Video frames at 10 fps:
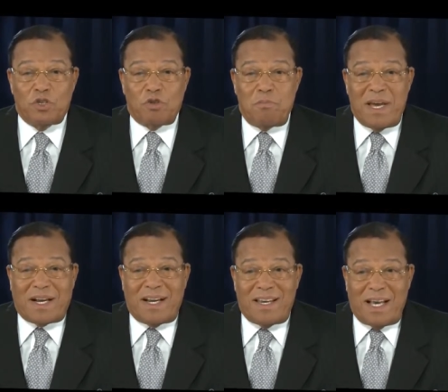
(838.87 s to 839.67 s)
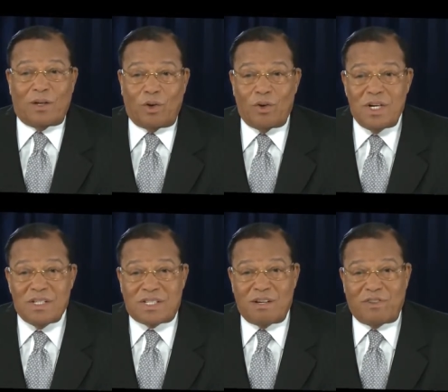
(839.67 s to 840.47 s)
to make a yellow
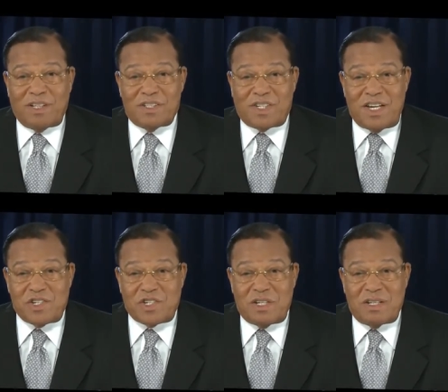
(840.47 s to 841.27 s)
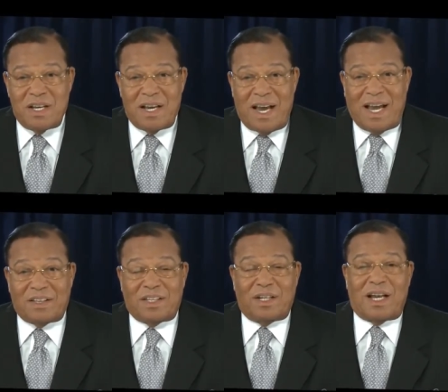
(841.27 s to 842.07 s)
civilization,
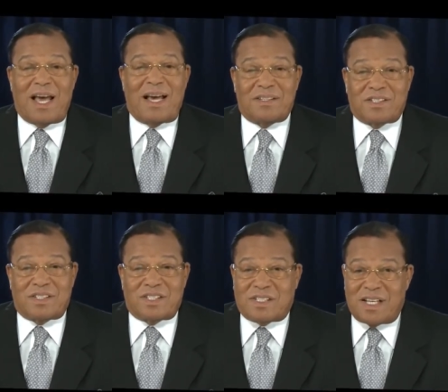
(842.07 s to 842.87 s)
and the last